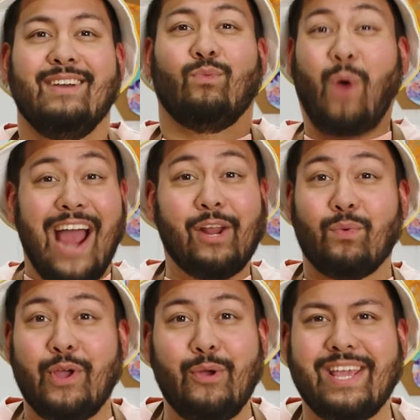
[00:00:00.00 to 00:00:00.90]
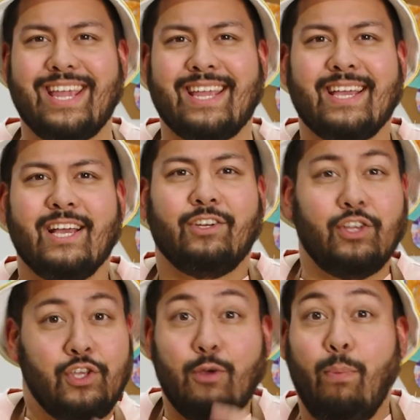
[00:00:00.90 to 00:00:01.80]
Right-a-rooney! Do
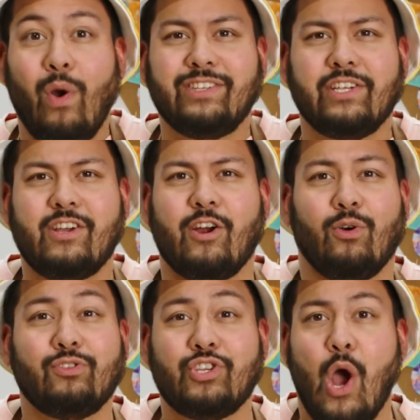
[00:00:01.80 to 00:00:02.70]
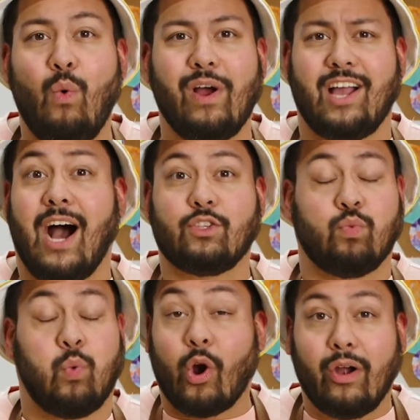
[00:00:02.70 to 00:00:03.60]
you boys and girls know what God's
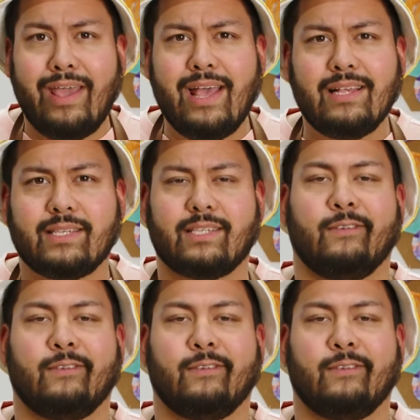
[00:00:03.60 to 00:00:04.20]
word is?